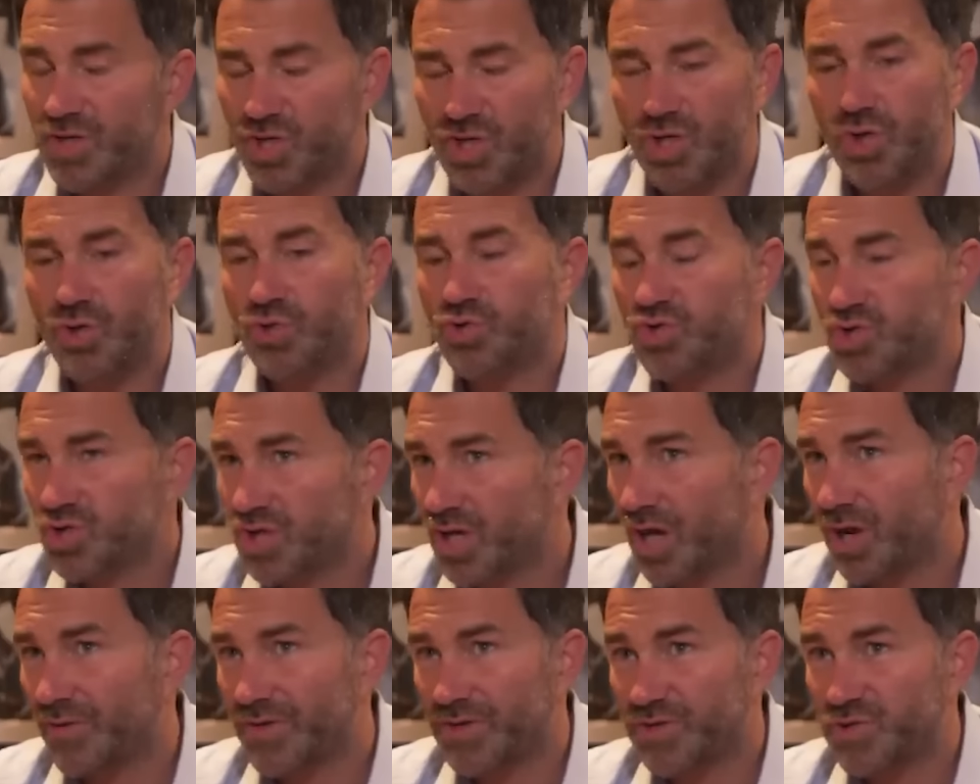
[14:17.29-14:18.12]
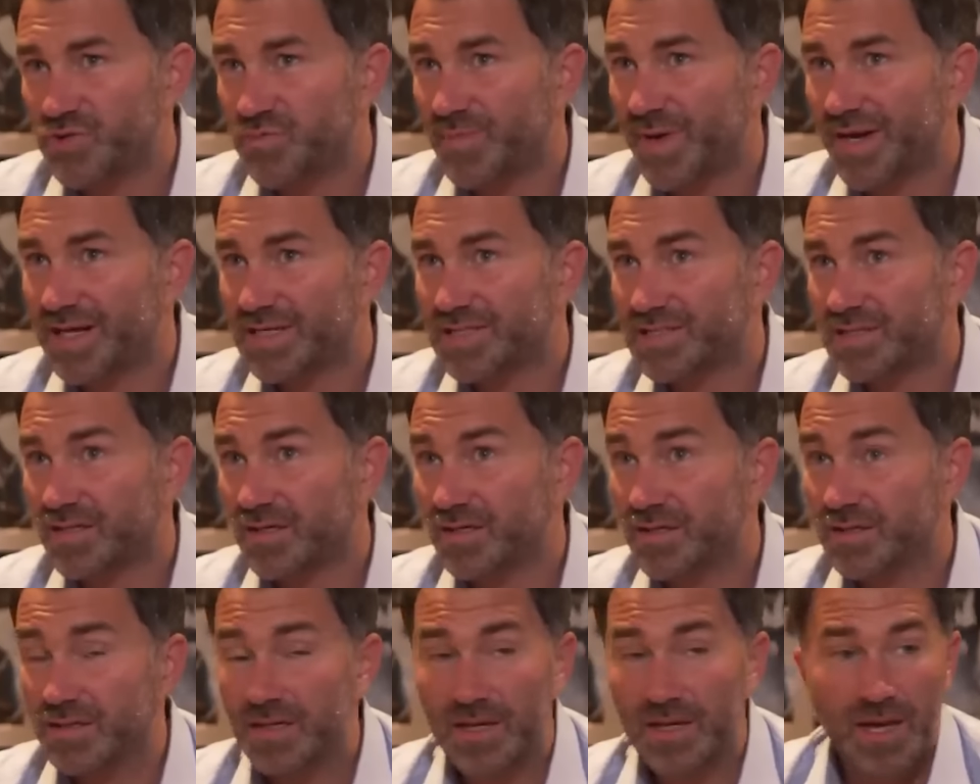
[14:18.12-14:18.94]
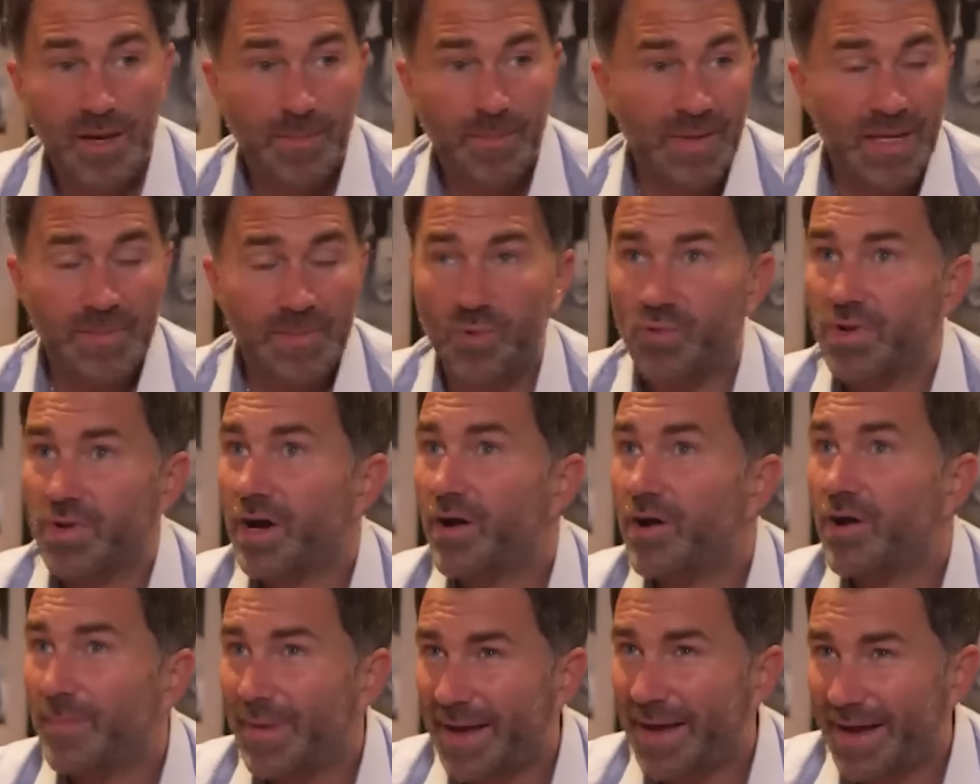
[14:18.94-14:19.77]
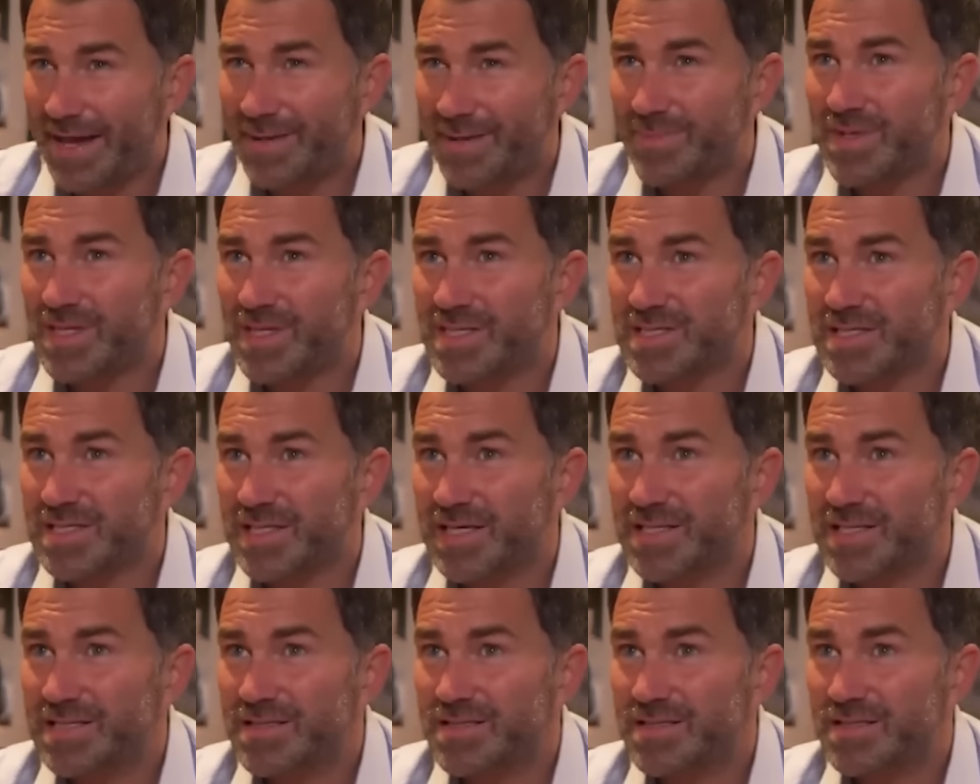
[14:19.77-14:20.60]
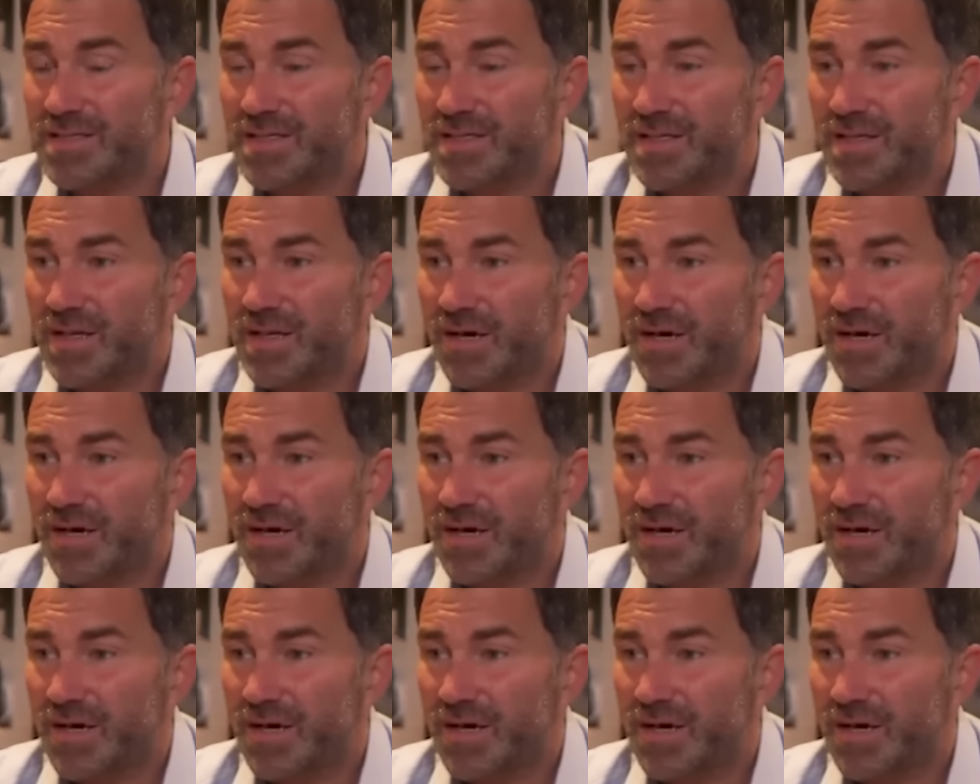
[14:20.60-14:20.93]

huge star in Uzbekistan. People know about him in the States.